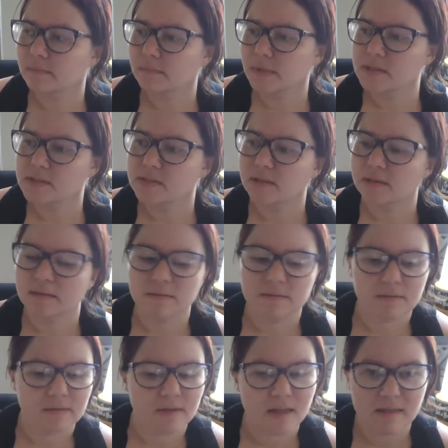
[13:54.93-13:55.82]
that's
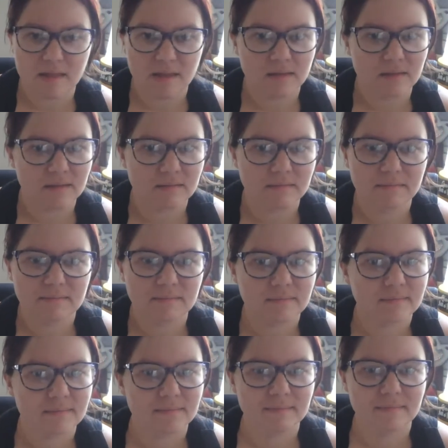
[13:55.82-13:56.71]
nice. And then,
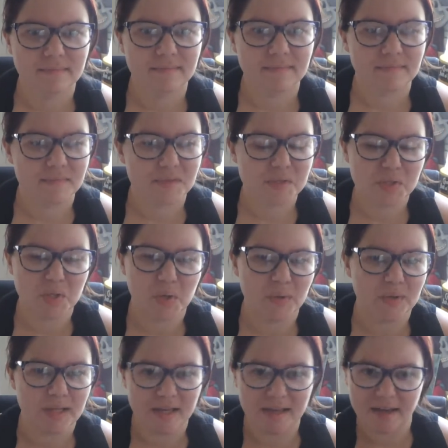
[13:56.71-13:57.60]

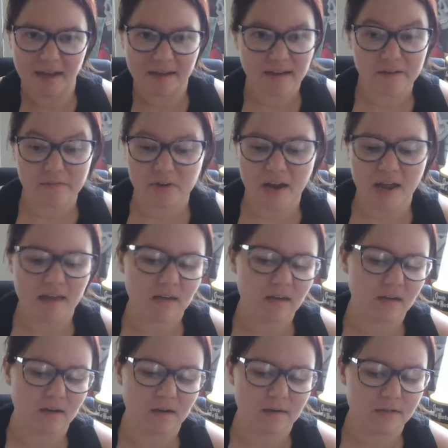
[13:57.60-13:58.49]
so like I never had
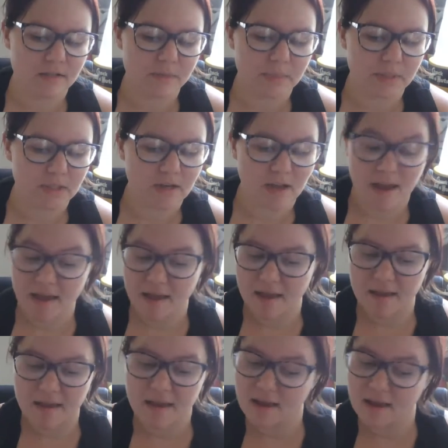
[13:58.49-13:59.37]
encouragement
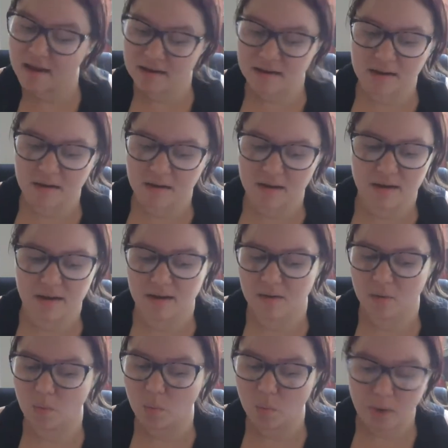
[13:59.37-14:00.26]
any
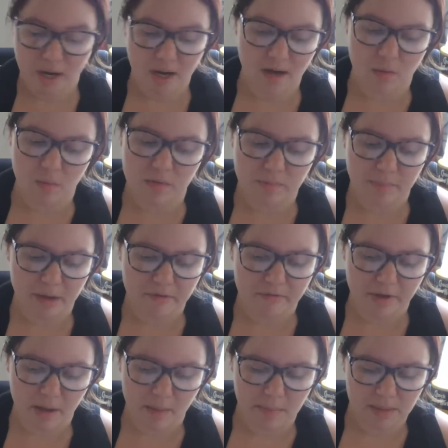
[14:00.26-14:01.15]
way with my
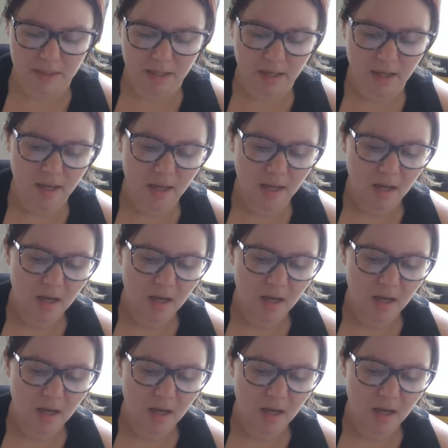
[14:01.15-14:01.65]
family.